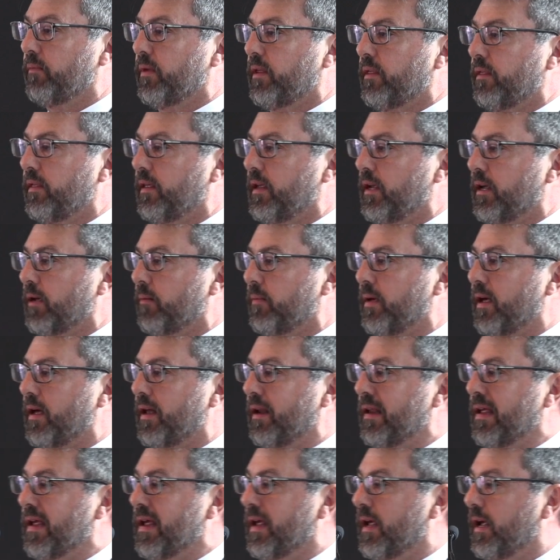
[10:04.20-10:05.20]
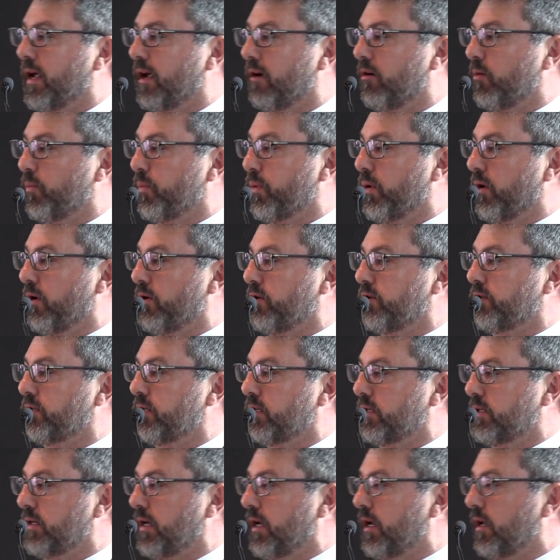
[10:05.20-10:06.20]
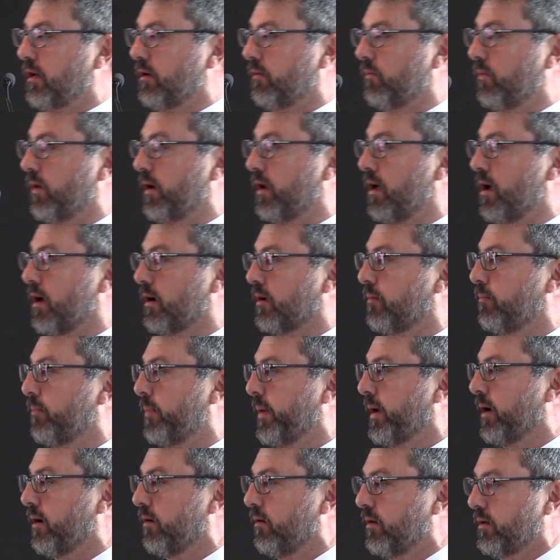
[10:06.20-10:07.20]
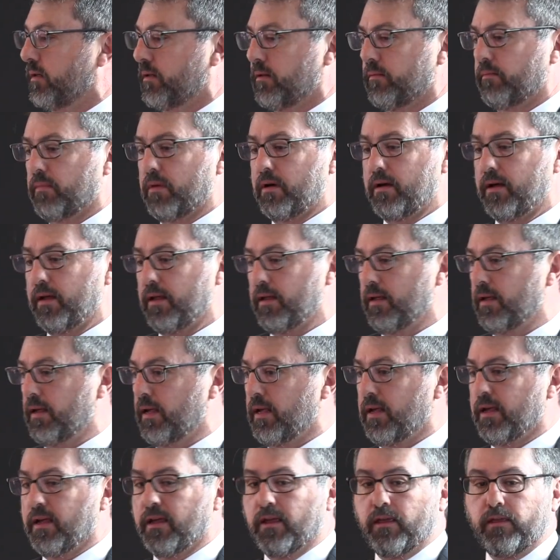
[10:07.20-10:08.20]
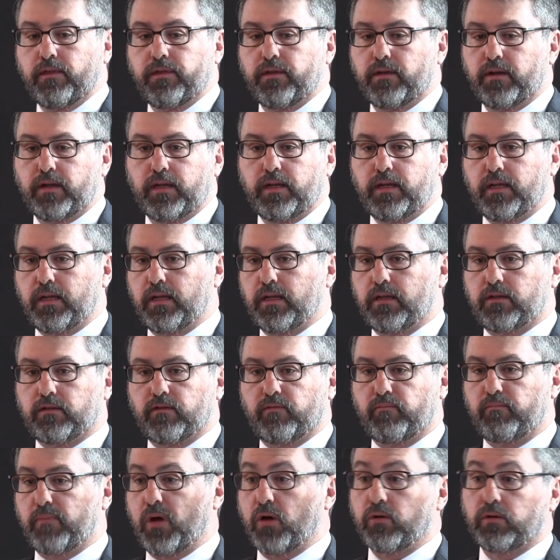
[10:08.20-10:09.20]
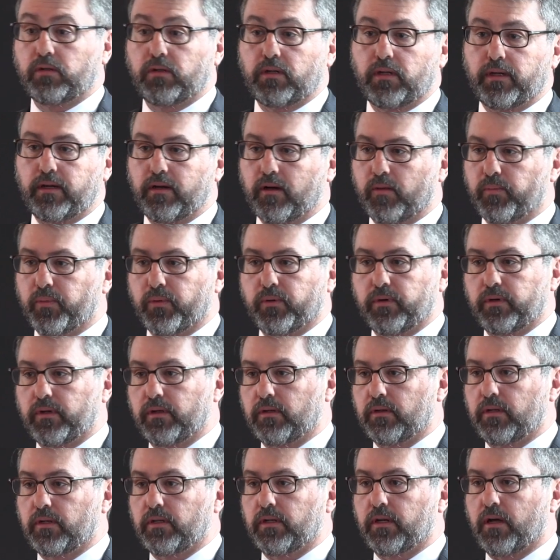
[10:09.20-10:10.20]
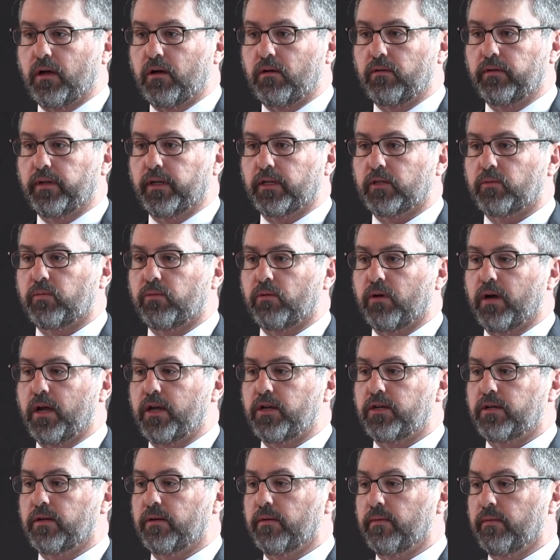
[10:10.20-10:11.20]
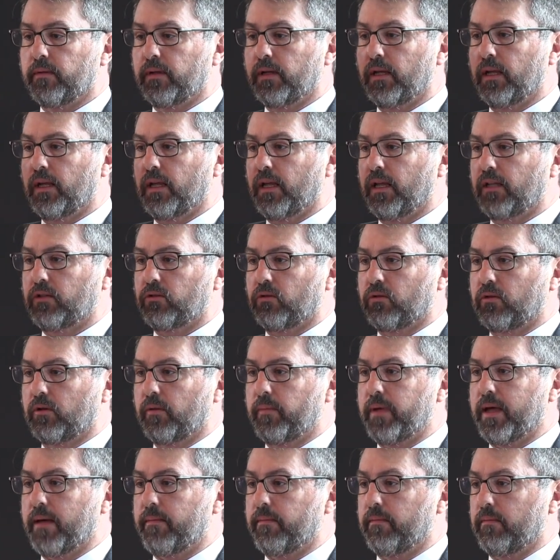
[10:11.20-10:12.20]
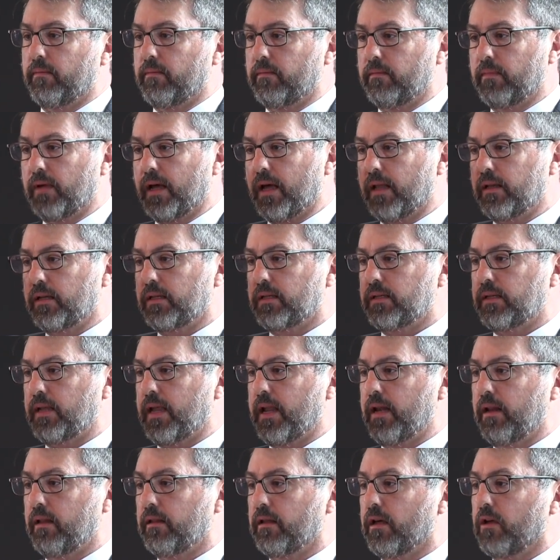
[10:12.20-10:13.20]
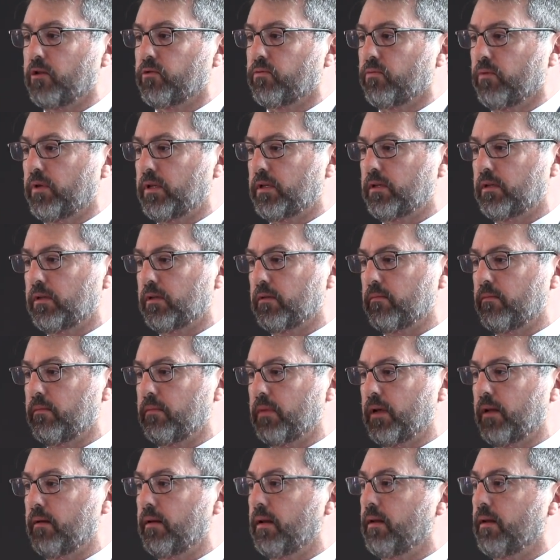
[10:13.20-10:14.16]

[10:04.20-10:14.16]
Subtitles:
we think about our approach to tin, and when I compare it to my 30 years of mostly copper and gold exploration, it's all about understanding those risks and